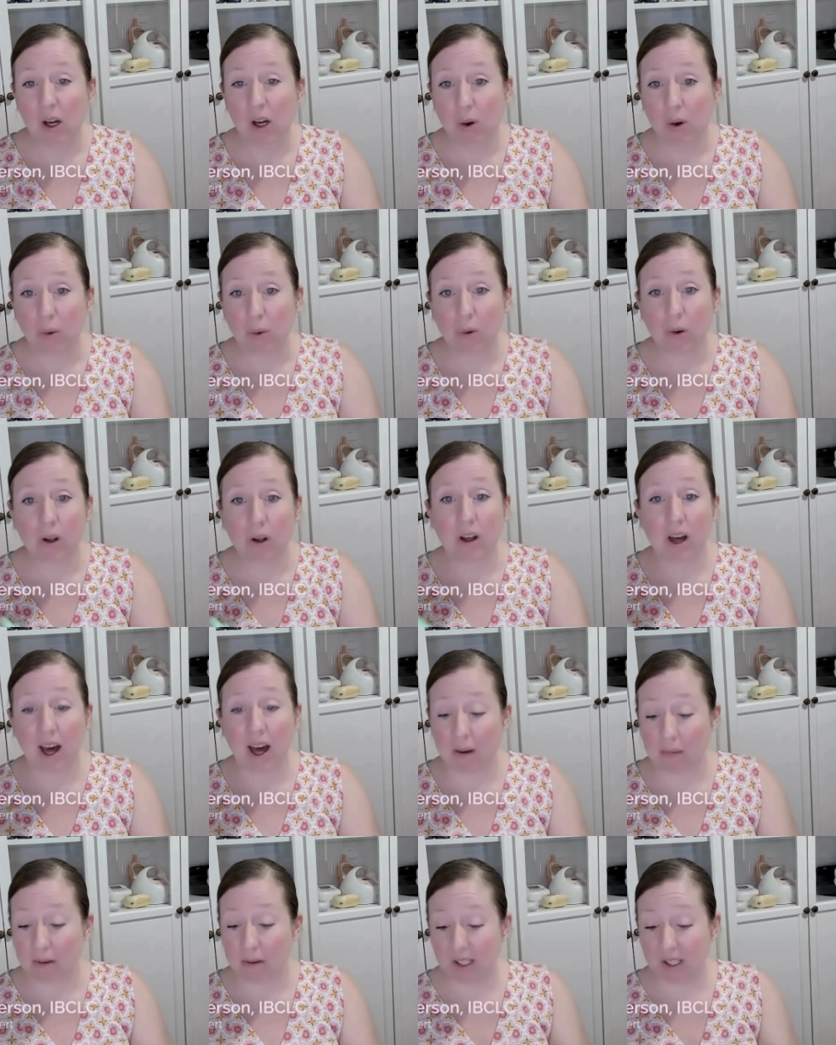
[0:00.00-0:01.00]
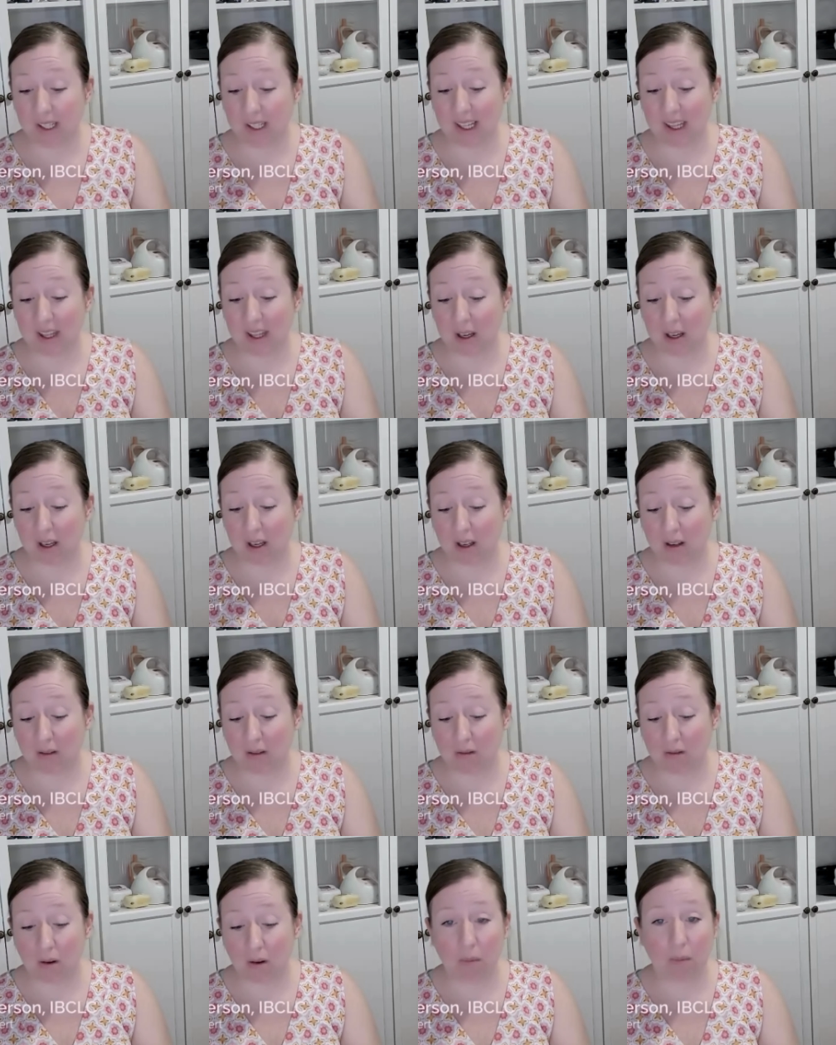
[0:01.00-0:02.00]
or I would just get
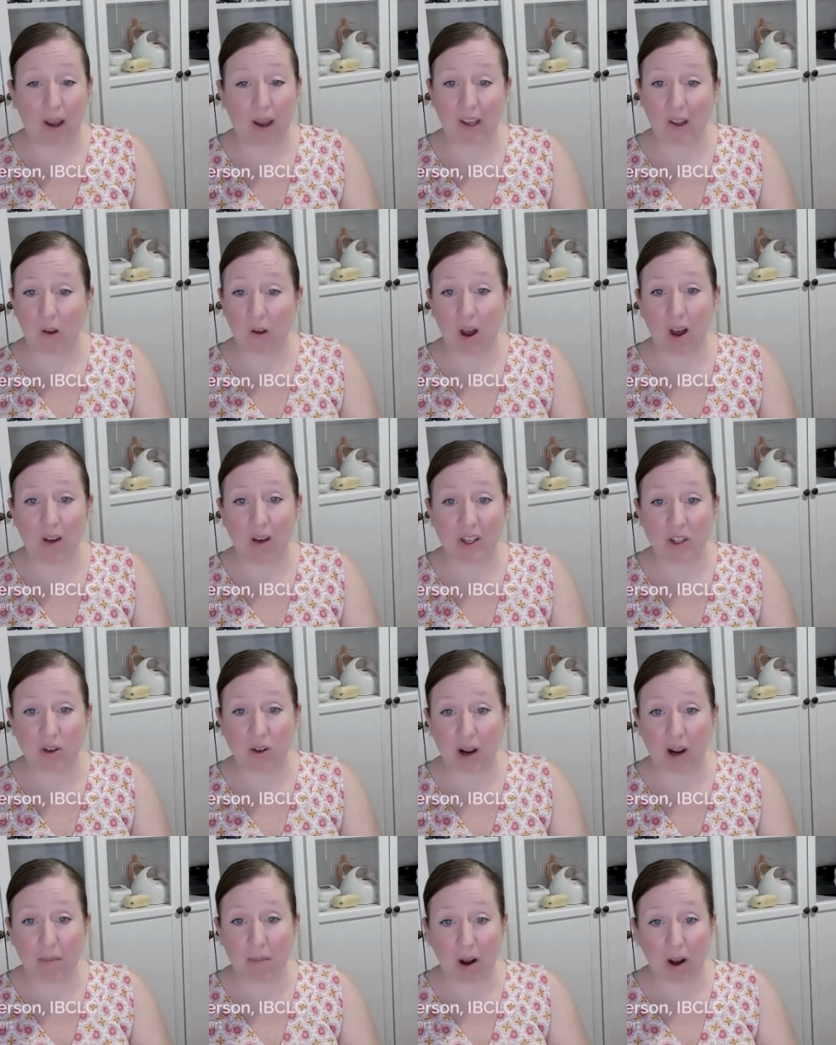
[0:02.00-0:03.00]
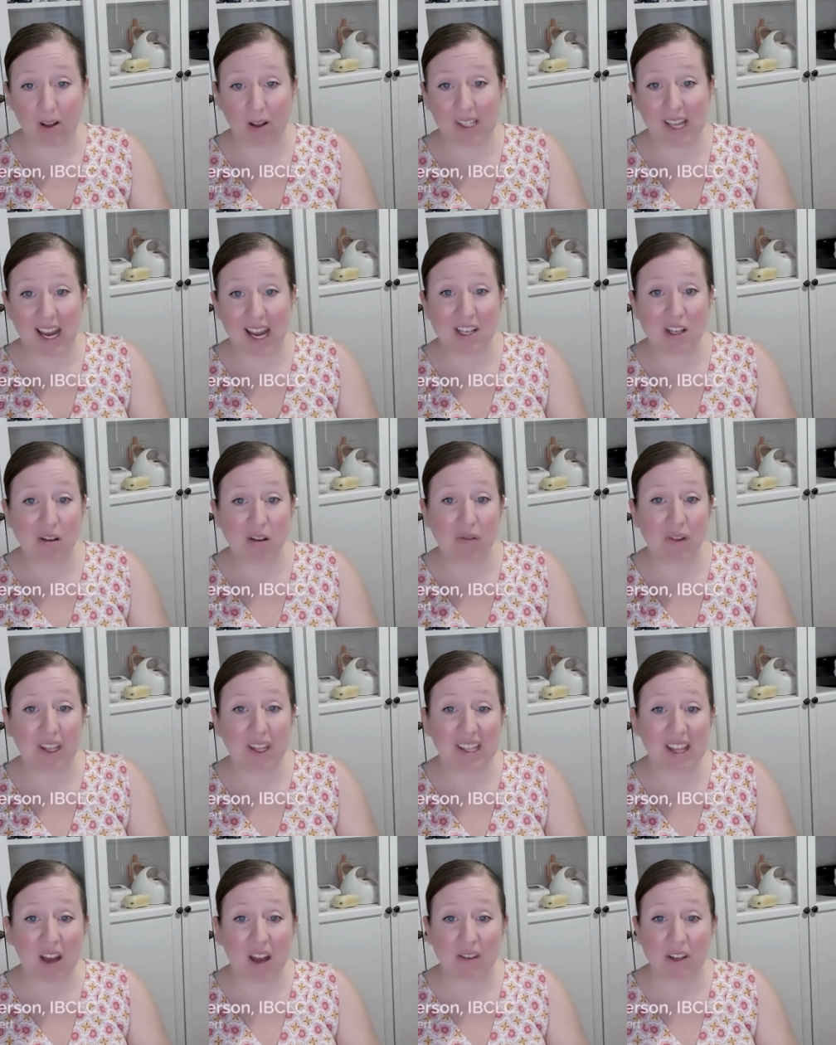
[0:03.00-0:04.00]
the regular Elvie Stride parts. I do feel
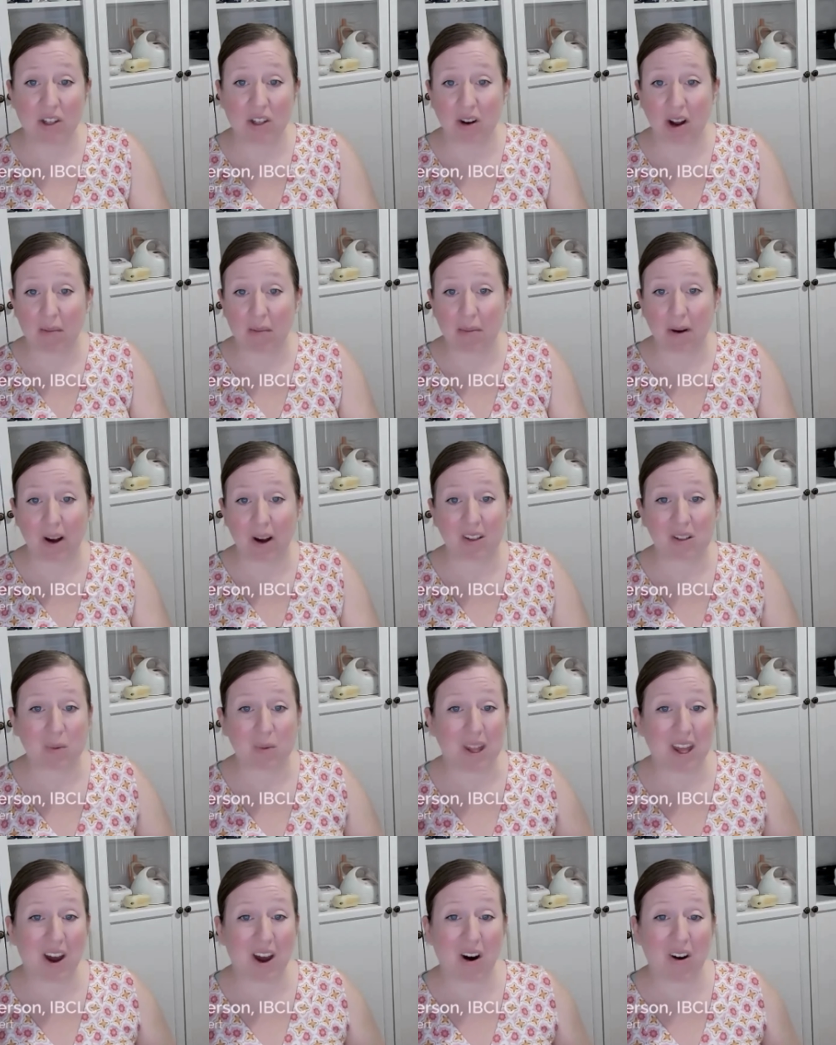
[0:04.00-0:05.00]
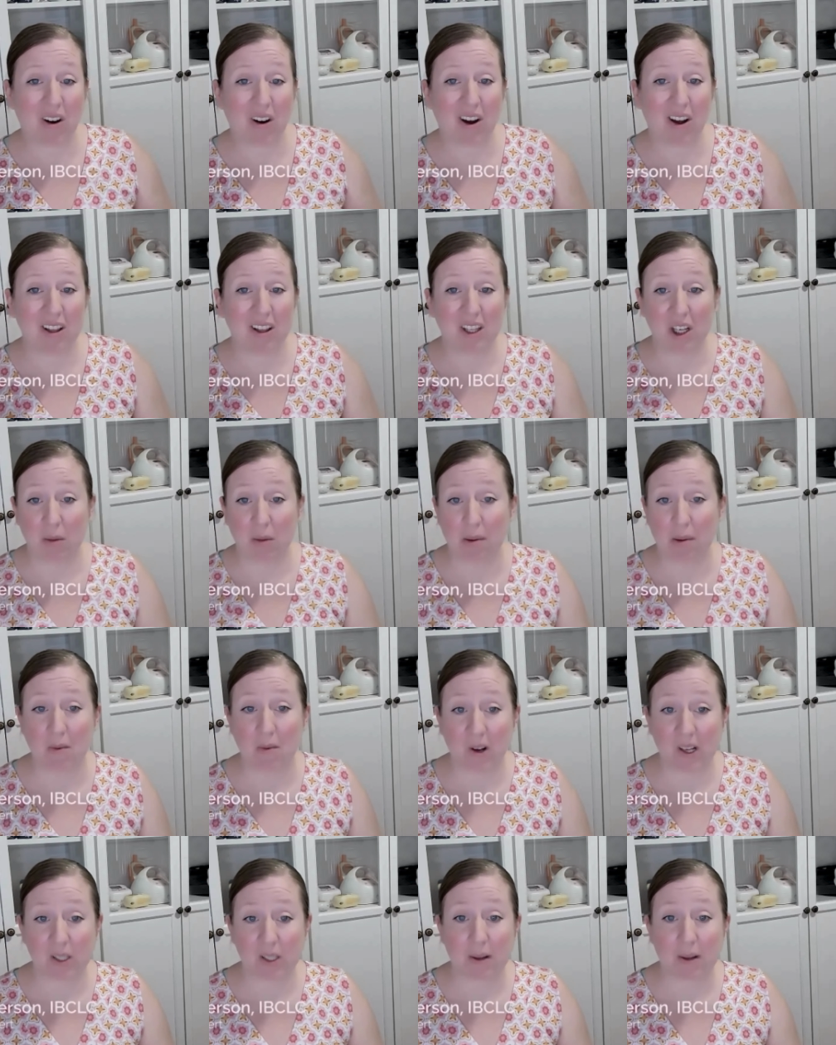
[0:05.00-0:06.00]
like the Elvie Stride parts, while they are a little bit
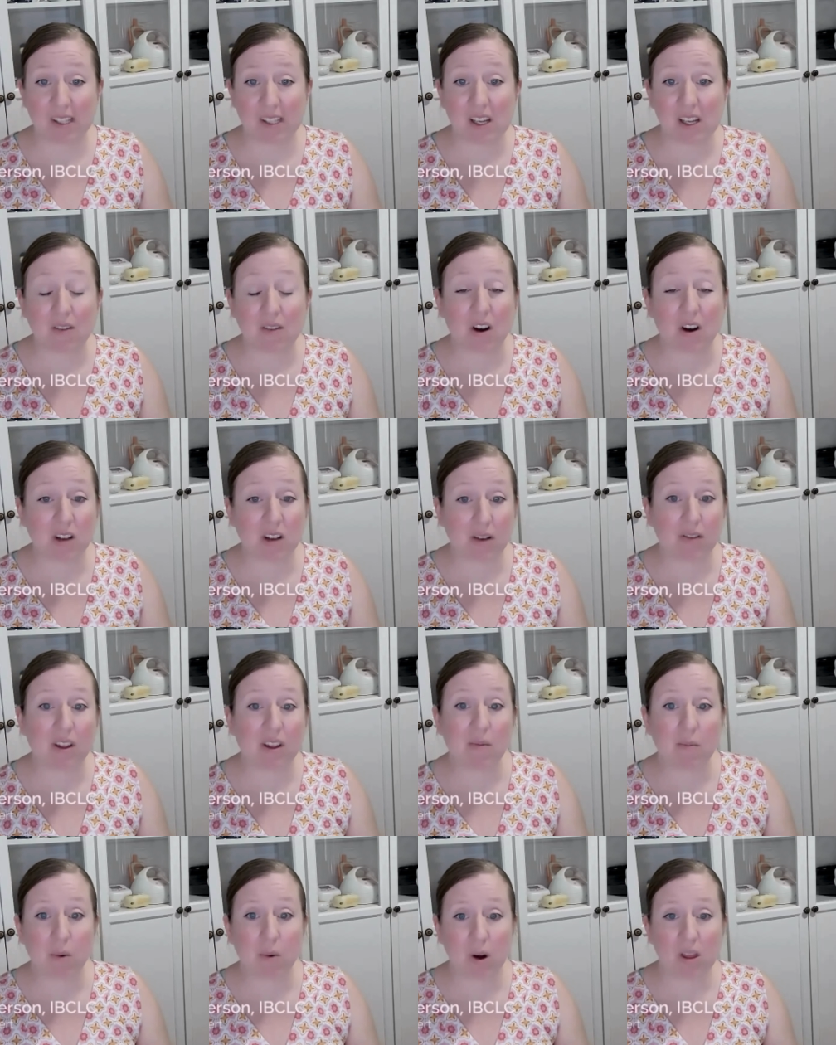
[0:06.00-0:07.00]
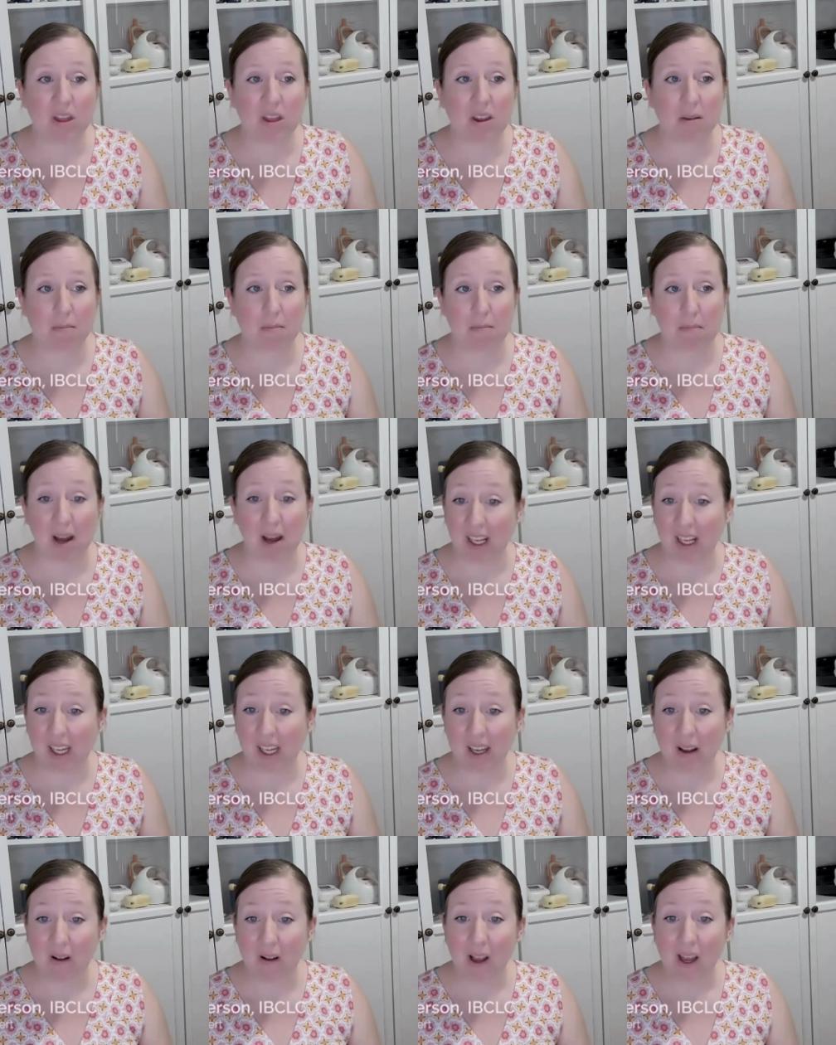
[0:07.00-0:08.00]
more expensive, are definitely worth the
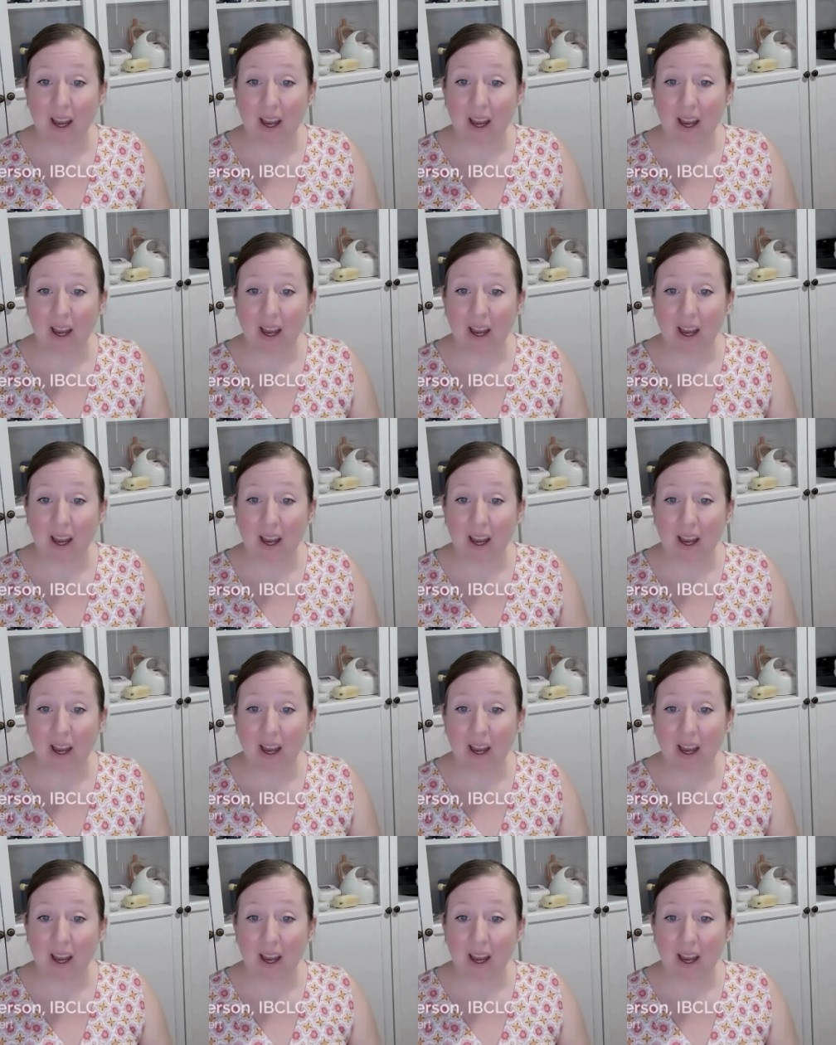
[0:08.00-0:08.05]
money.